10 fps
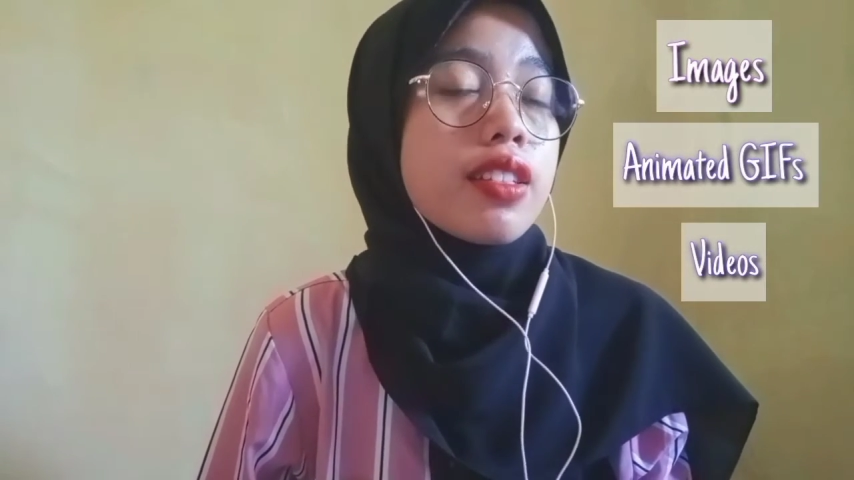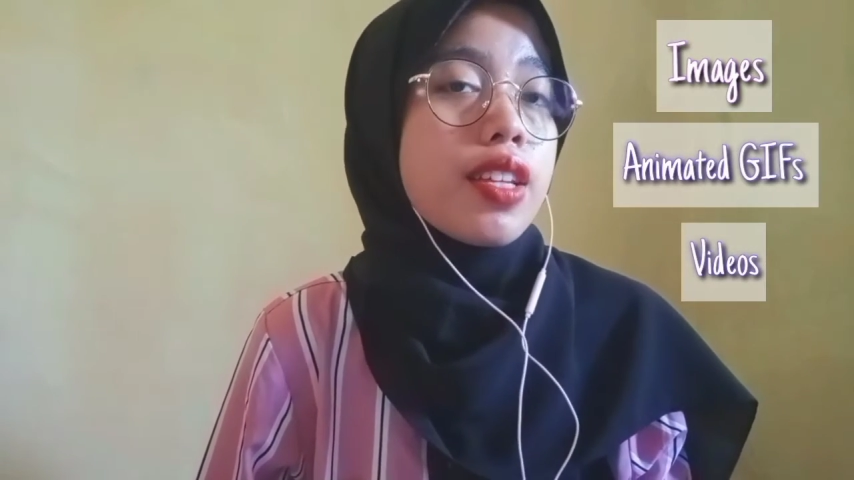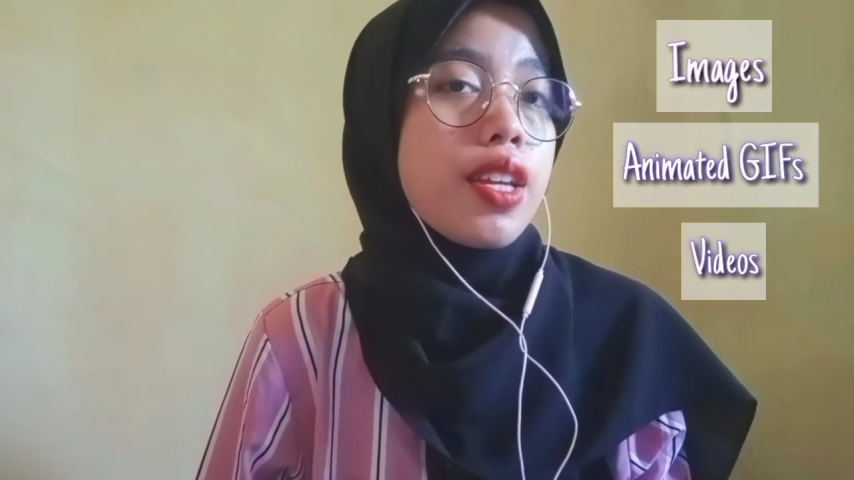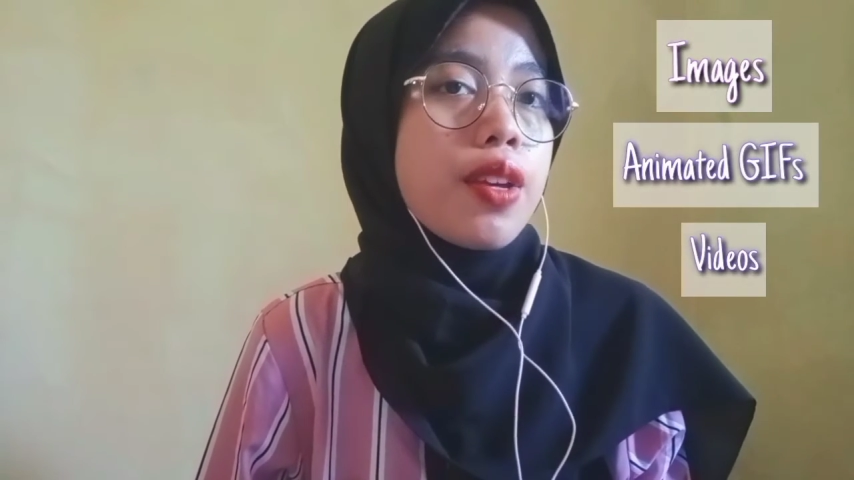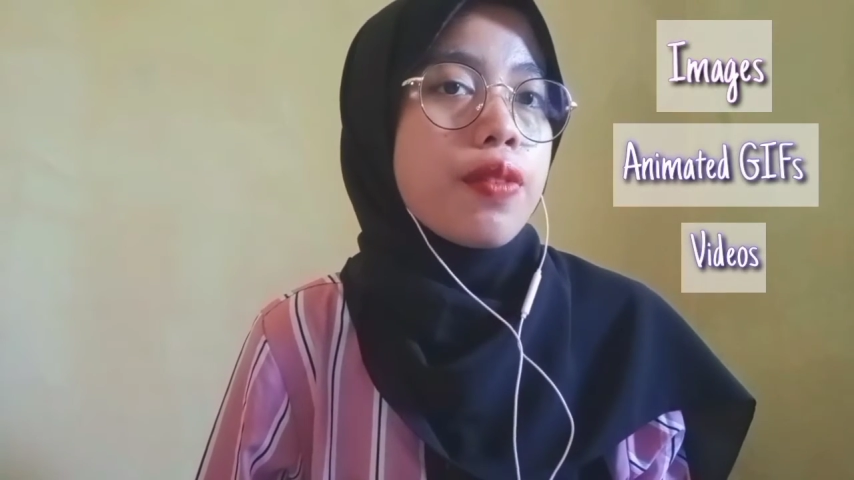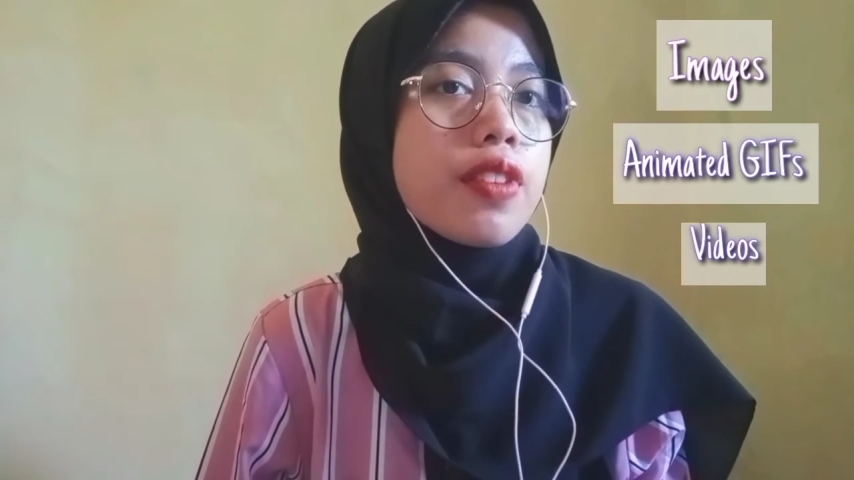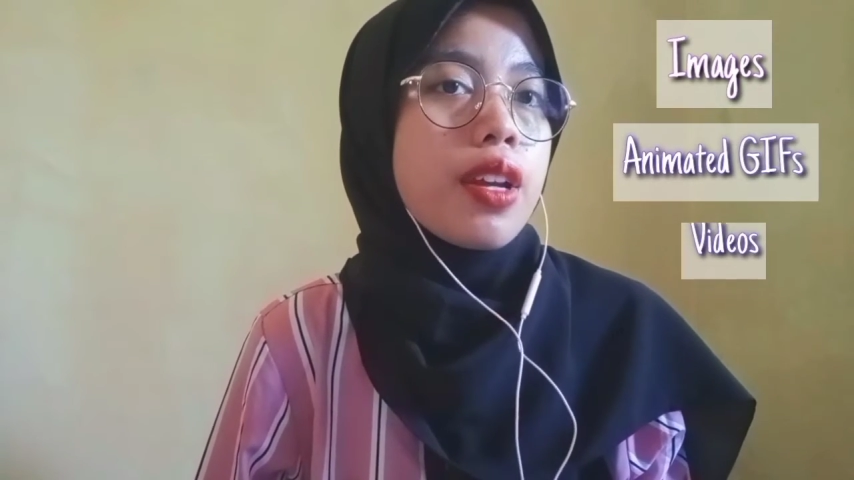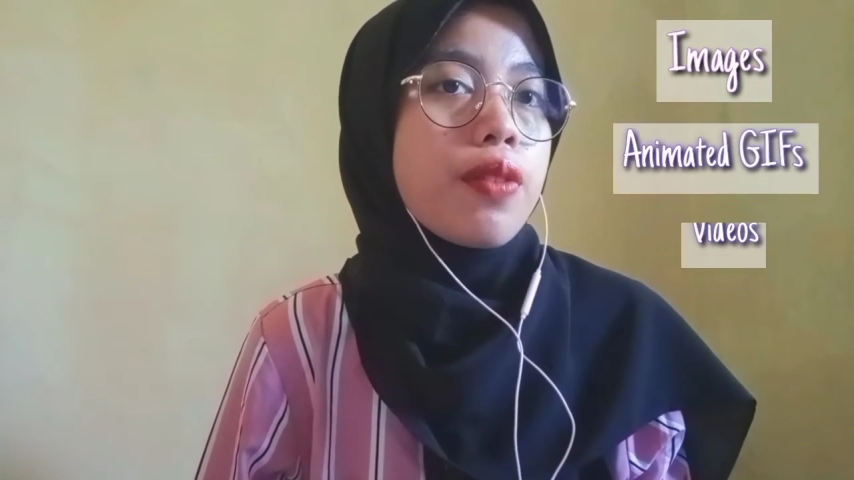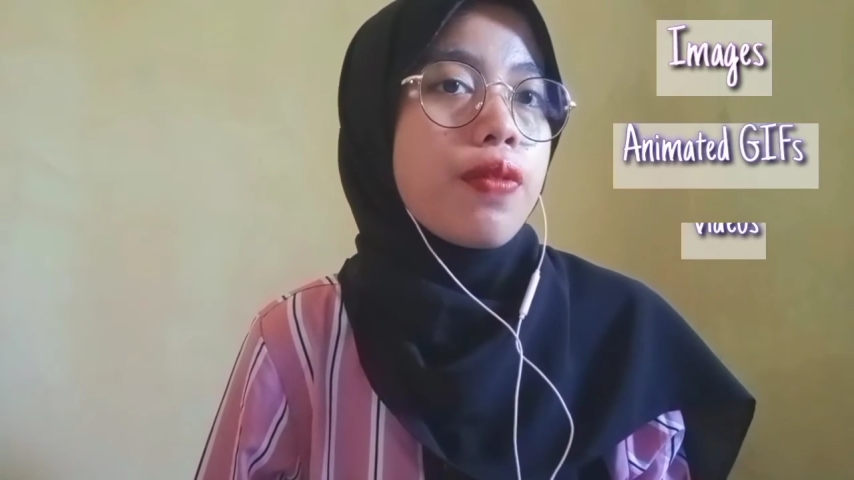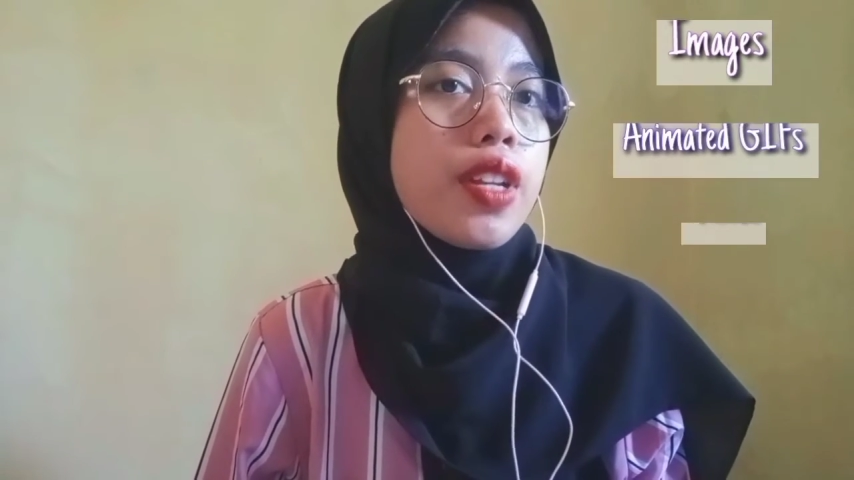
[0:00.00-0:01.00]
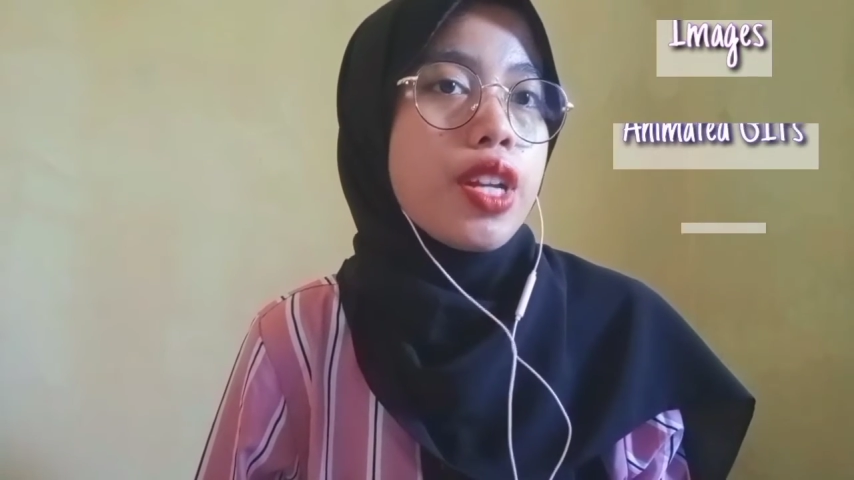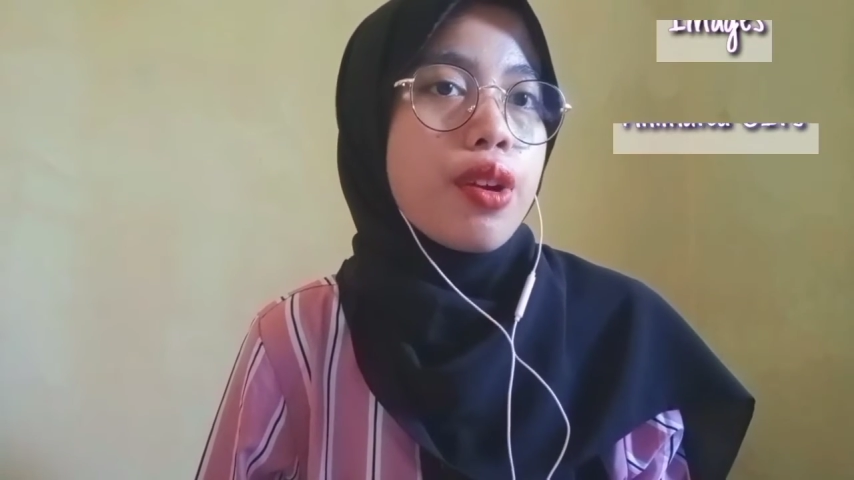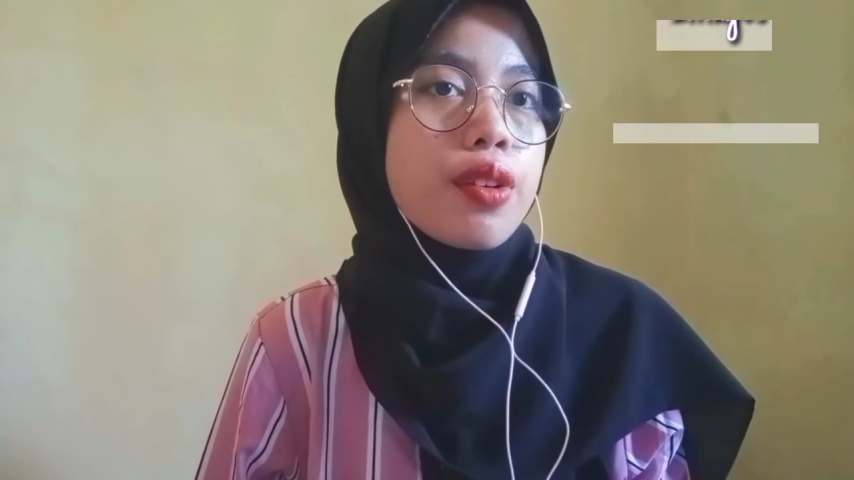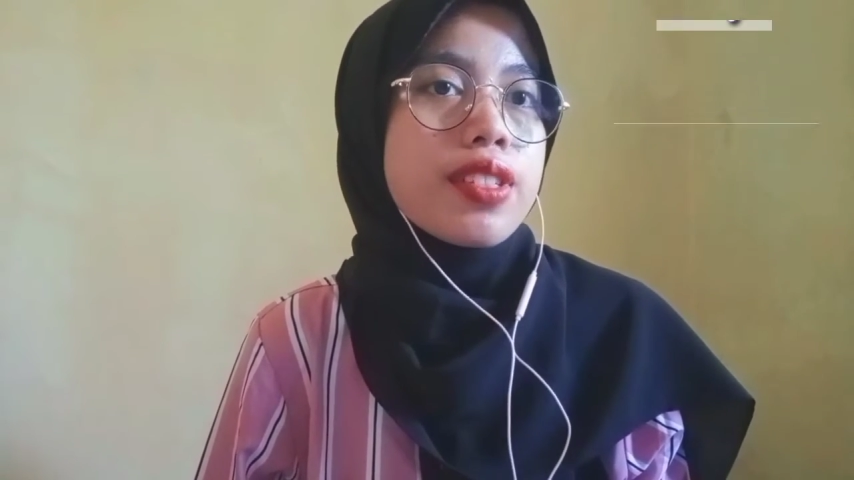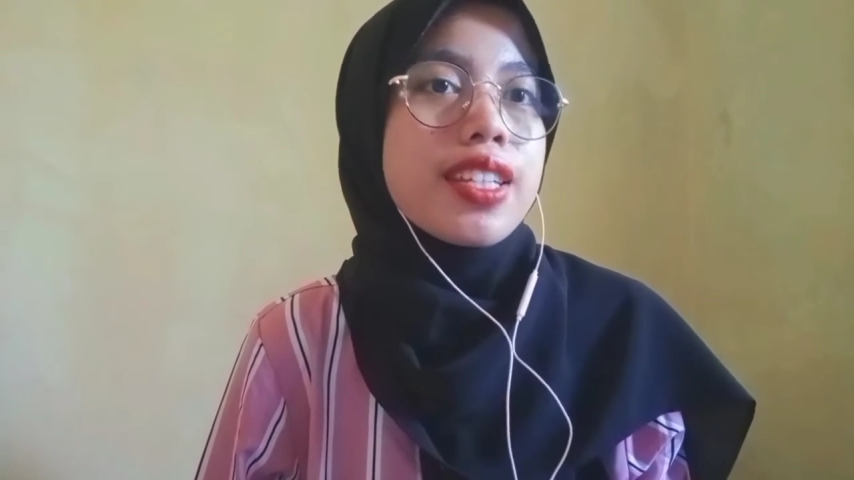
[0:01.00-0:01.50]
GIFs and
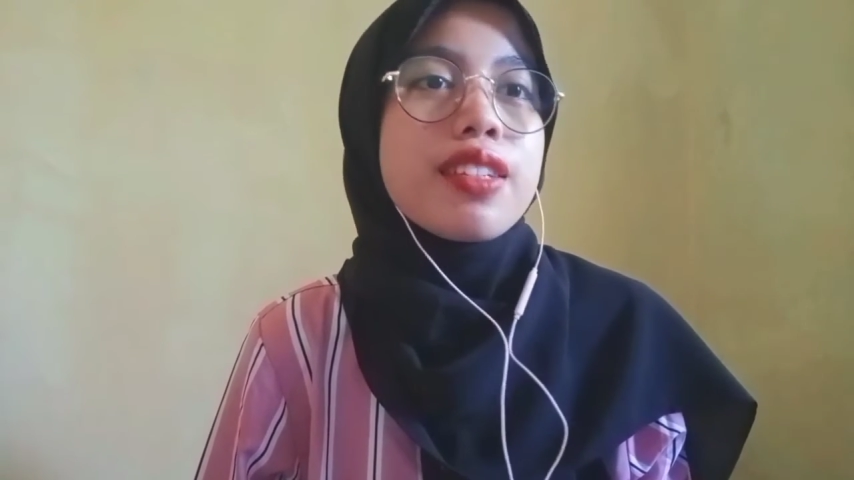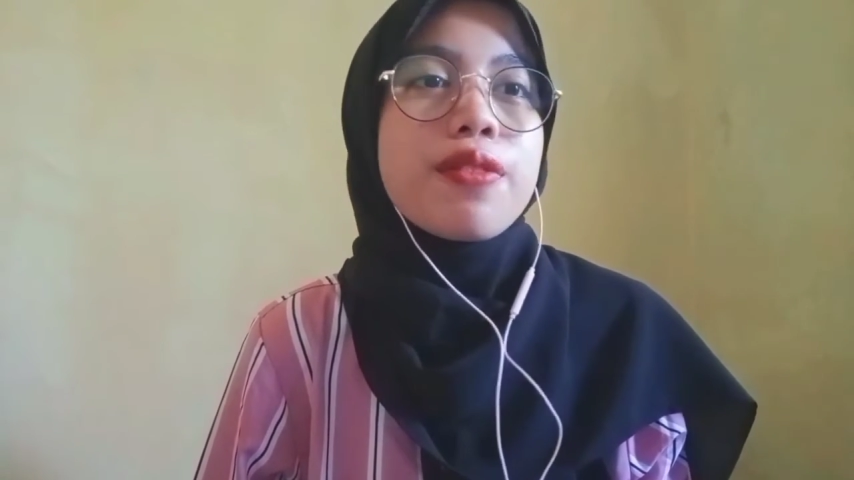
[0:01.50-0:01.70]
videos in the